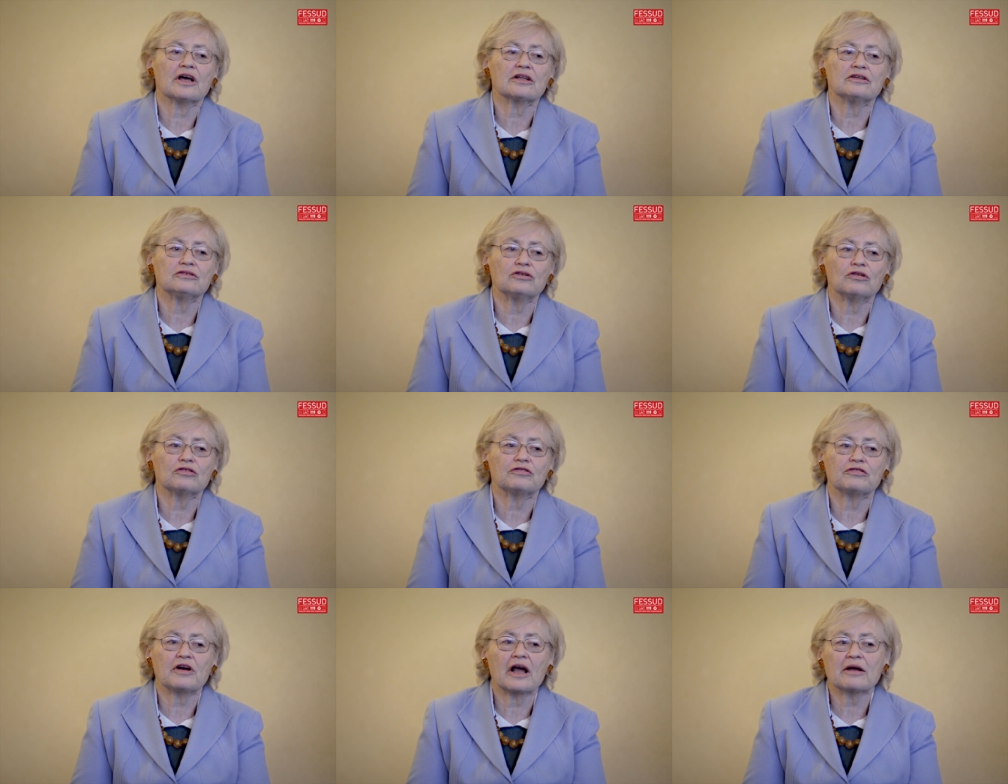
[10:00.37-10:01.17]
like the
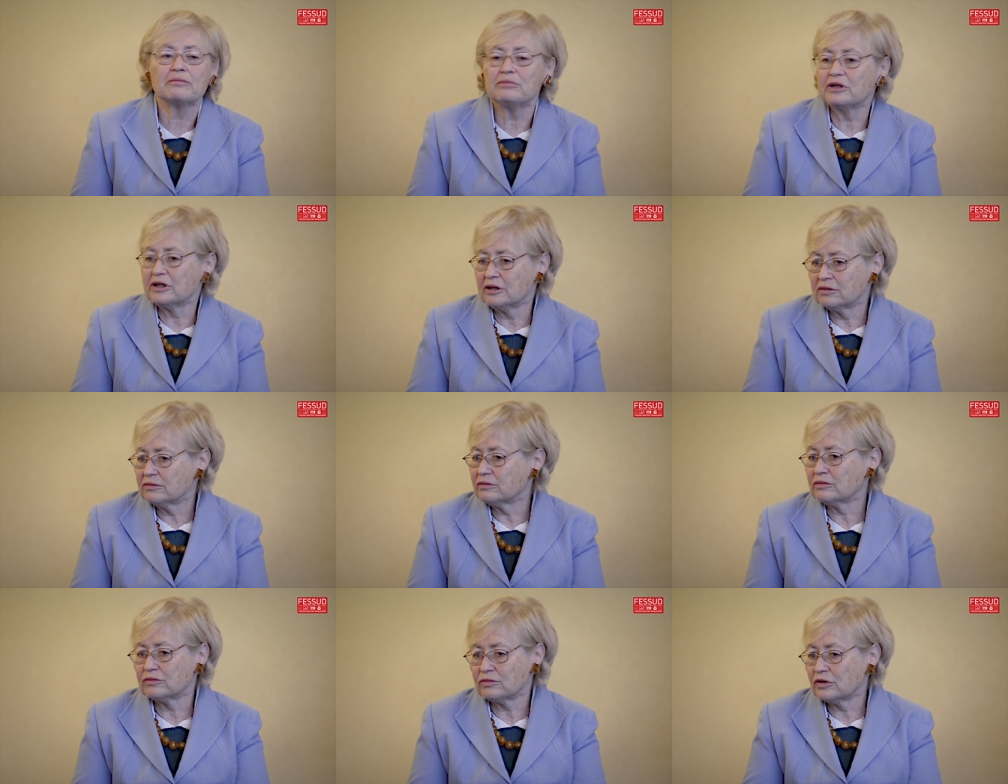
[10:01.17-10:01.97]
Dodd-Frank
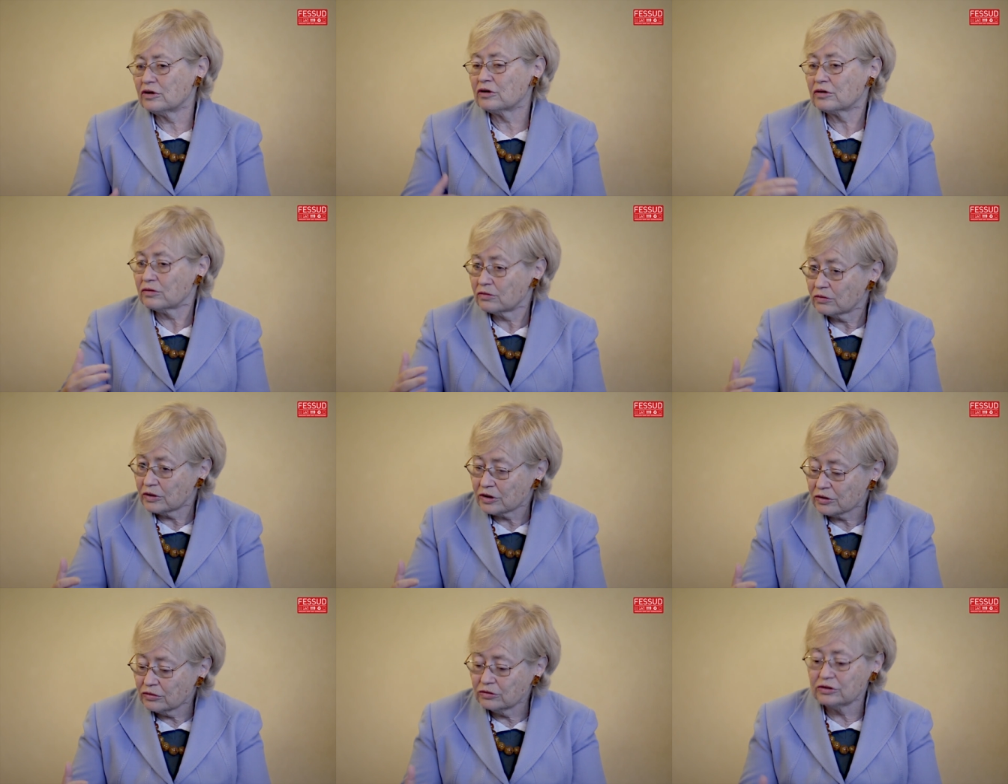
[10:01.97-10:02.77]
bill were,
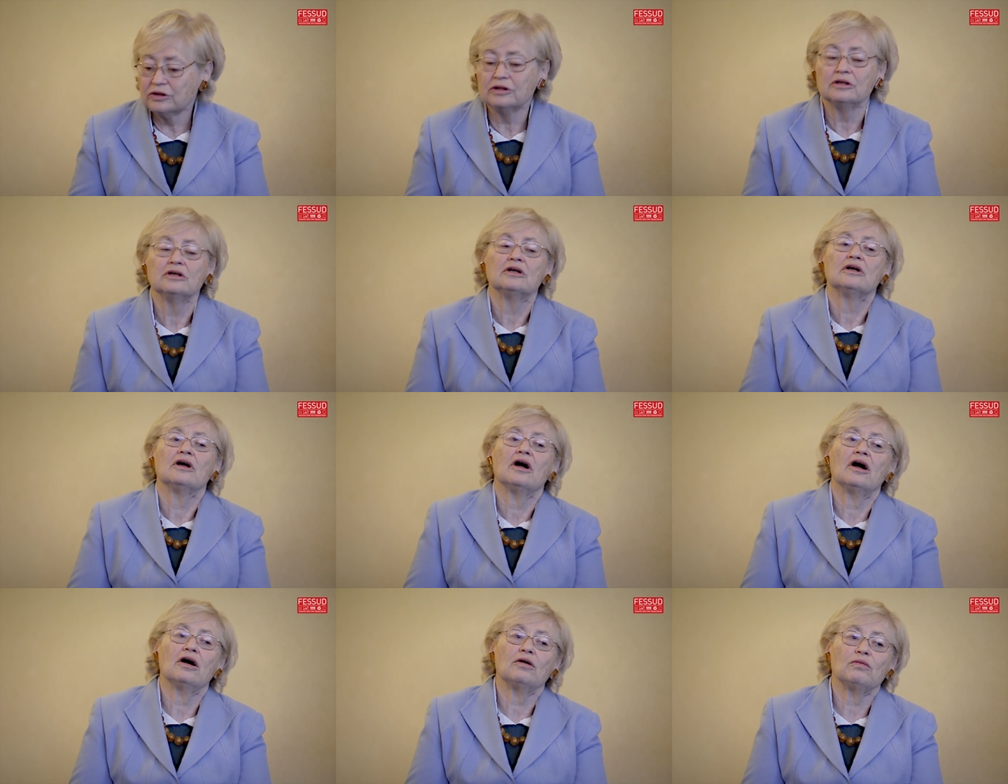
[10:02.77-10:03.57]
were, good,
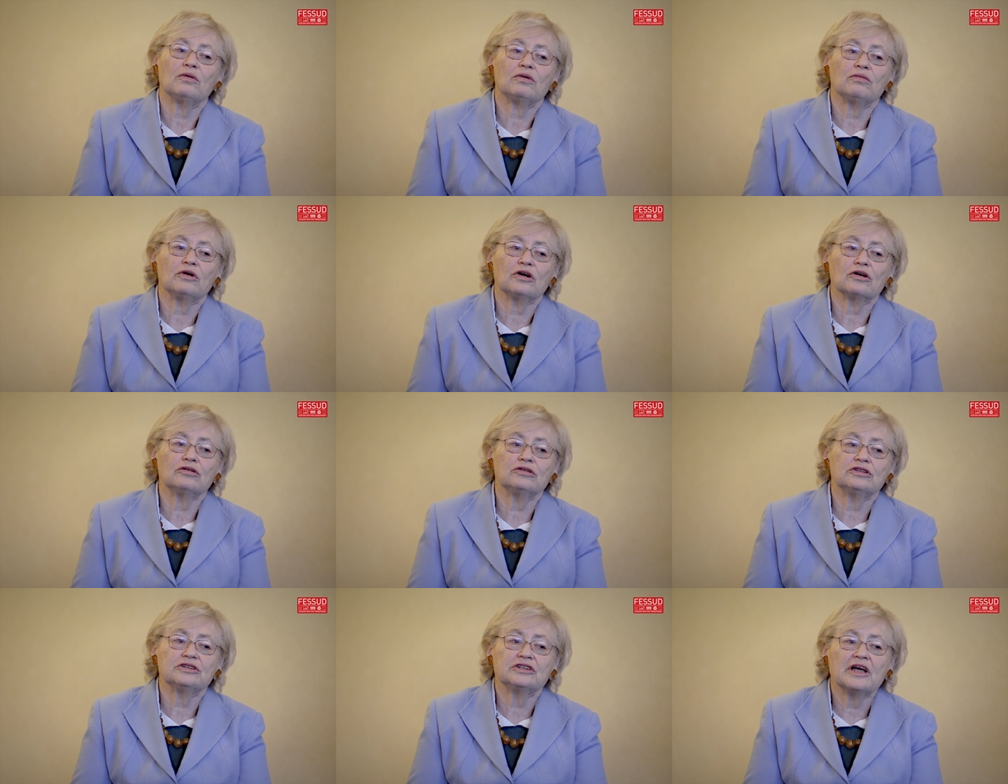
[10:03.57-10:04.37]
uh, were, were a
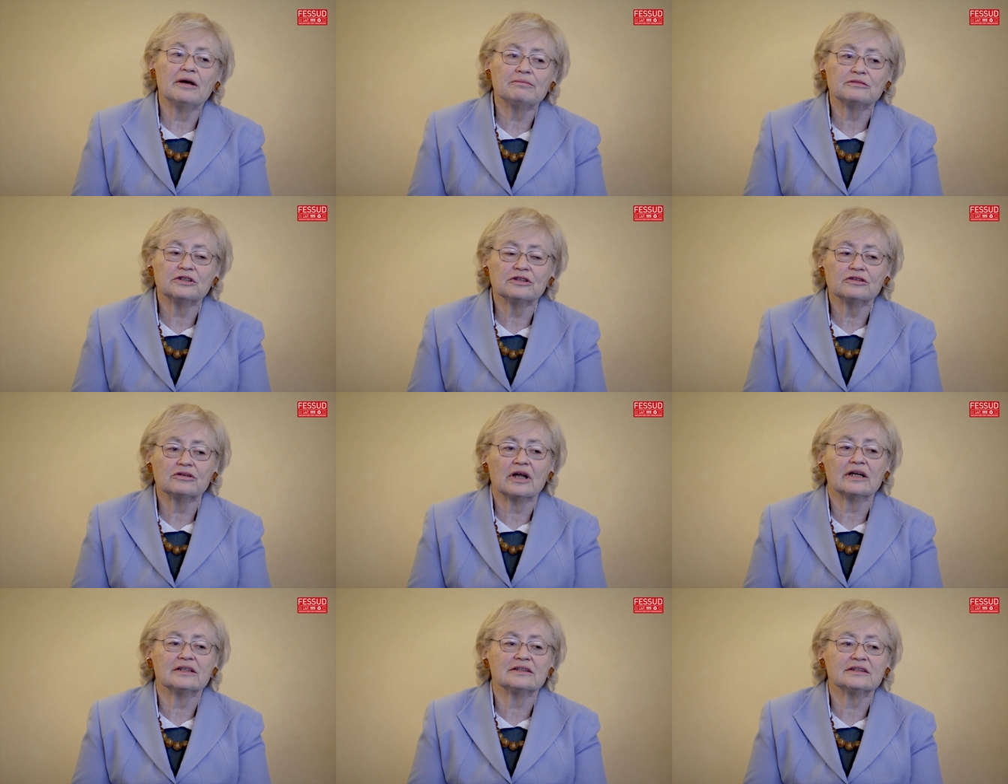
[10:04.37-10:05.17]
good attempt in the
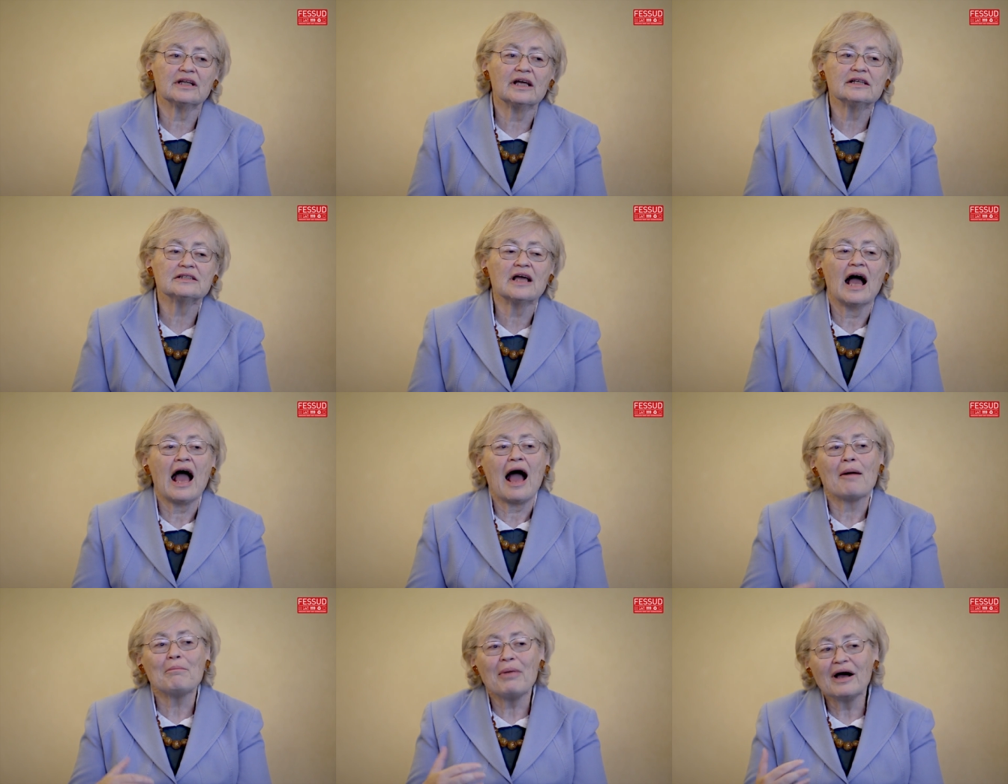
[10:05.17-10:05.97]
United States,
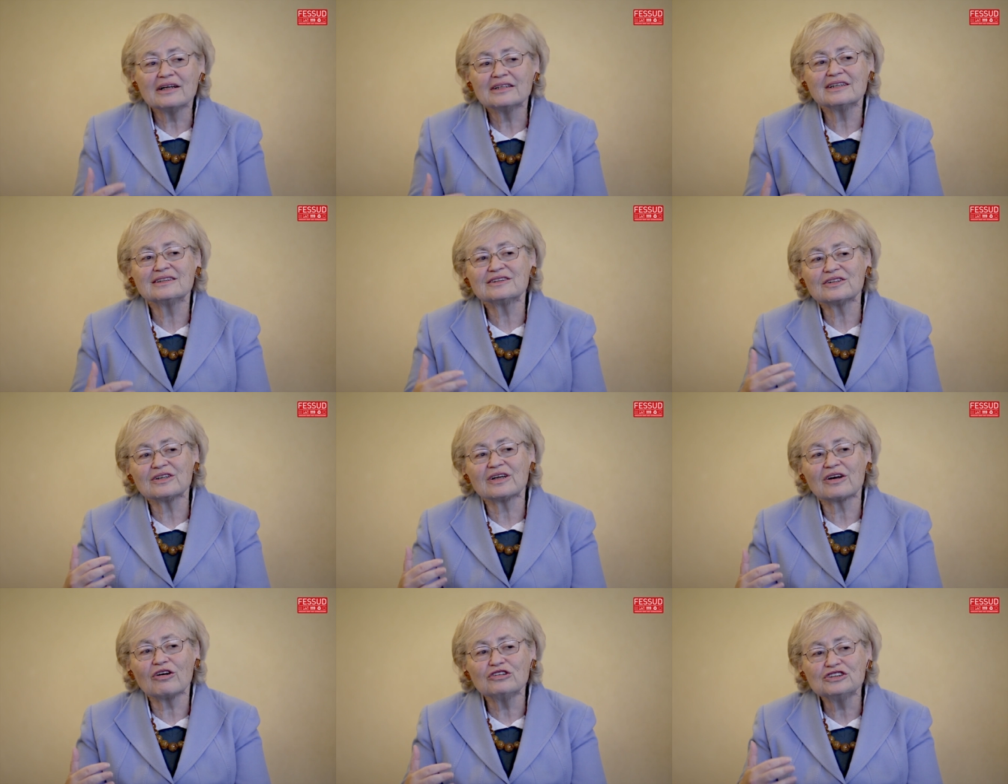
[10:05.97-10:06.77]
but it's
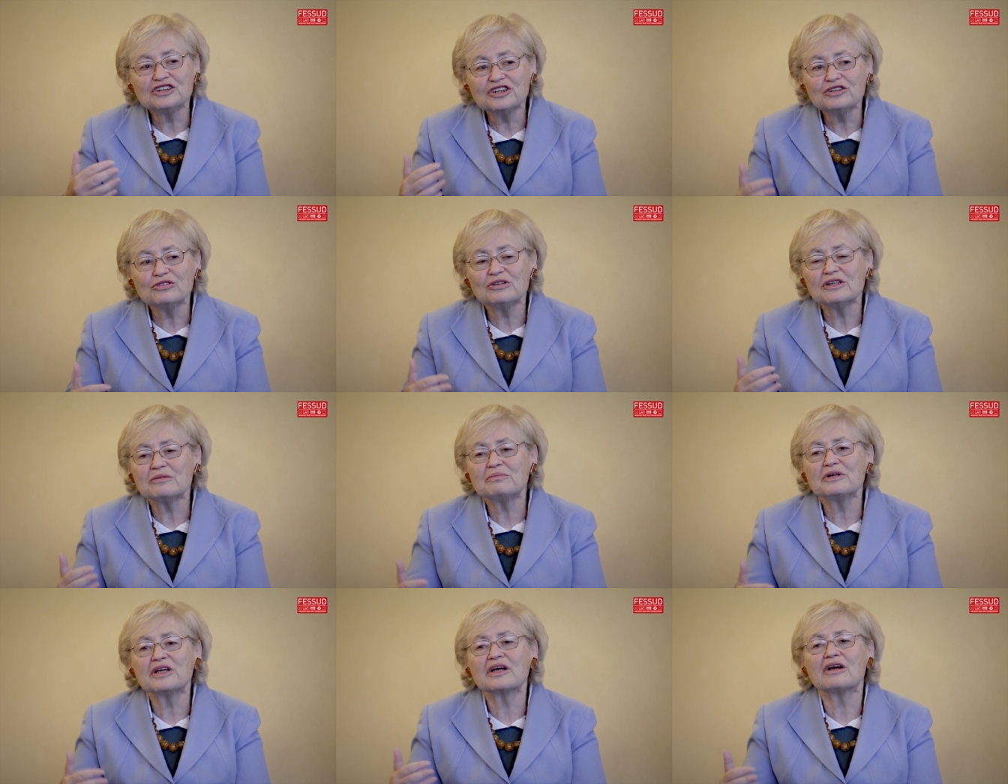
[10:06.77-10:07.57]

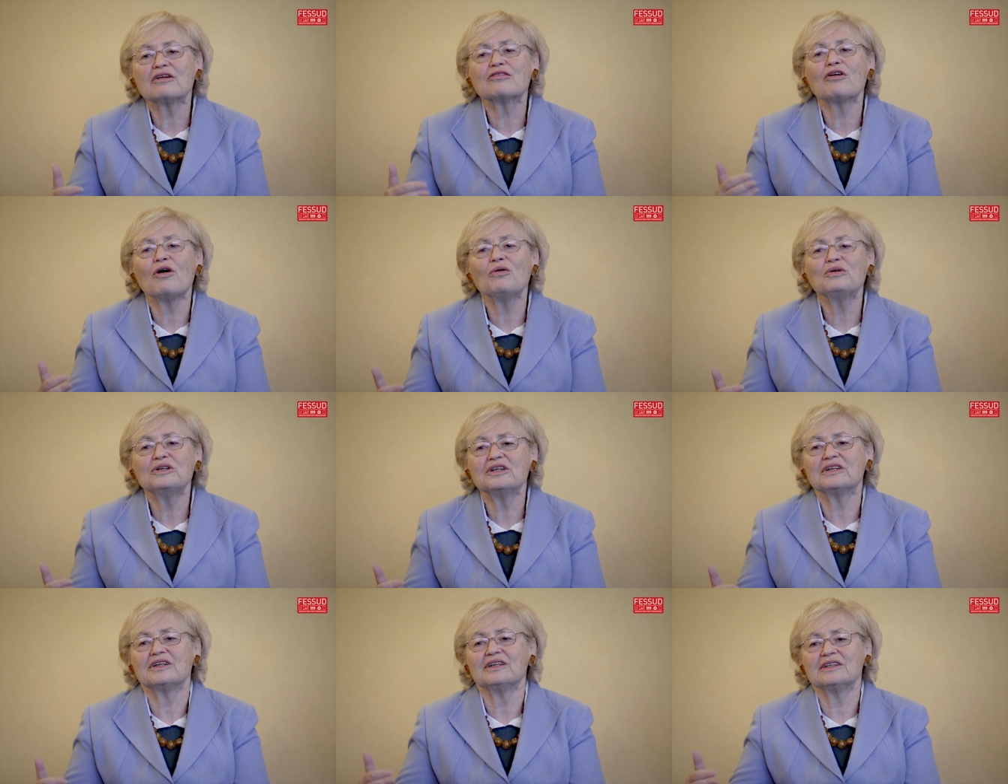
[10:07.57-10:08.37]
continually being
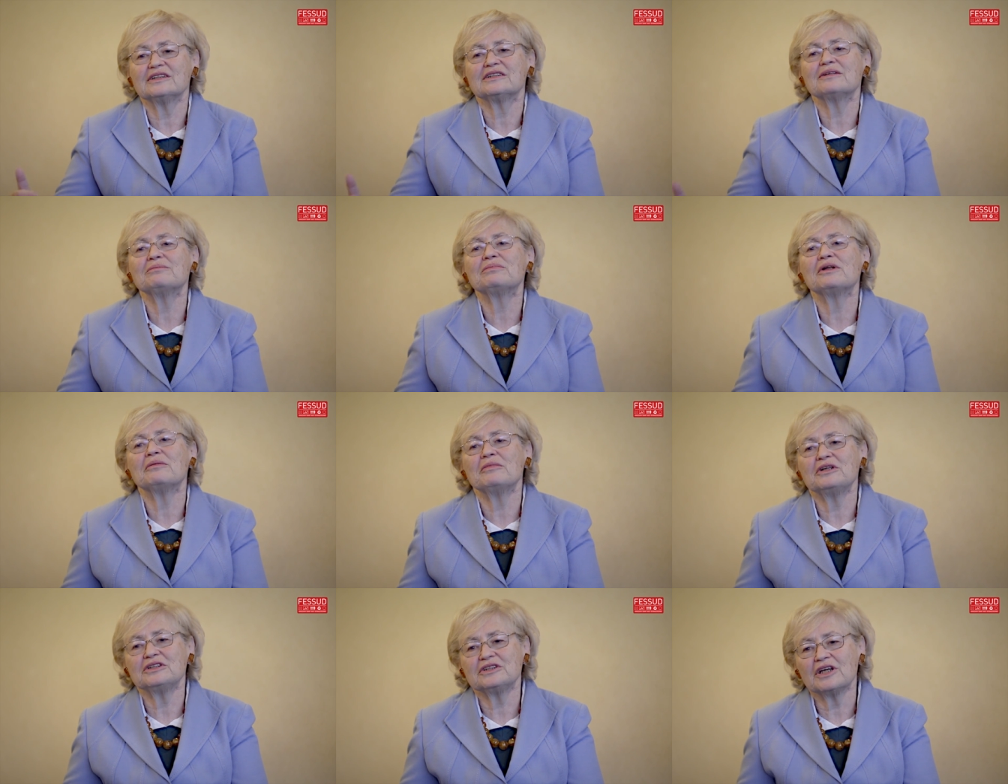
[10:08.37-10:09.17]
eroded in its
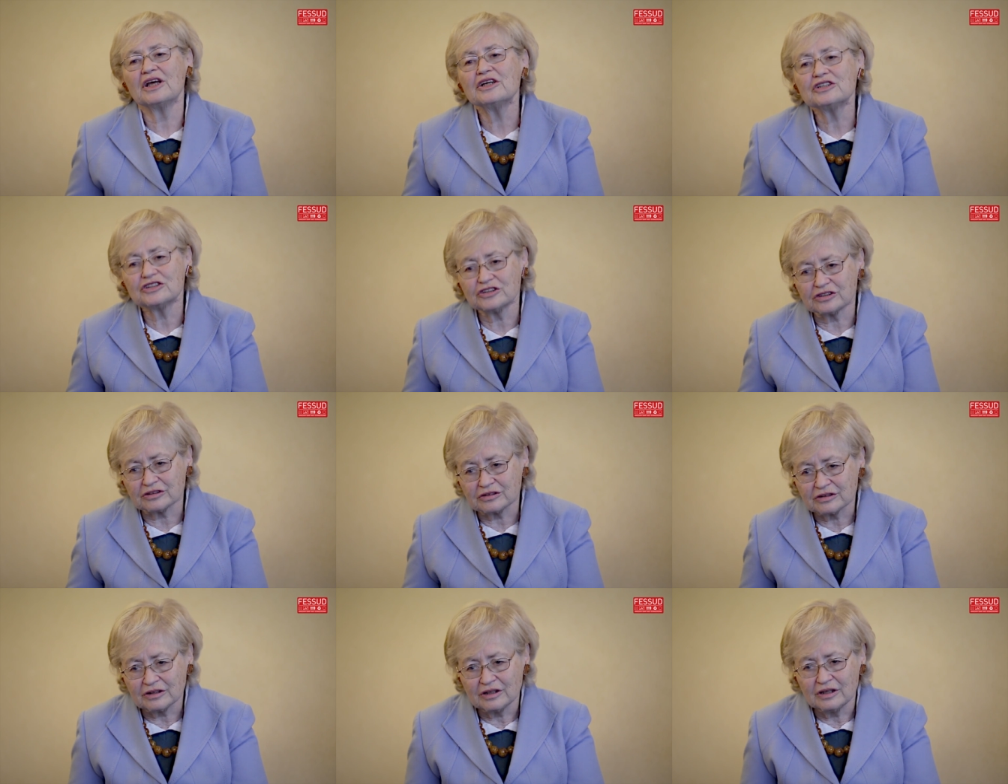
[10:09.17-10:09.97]
implementation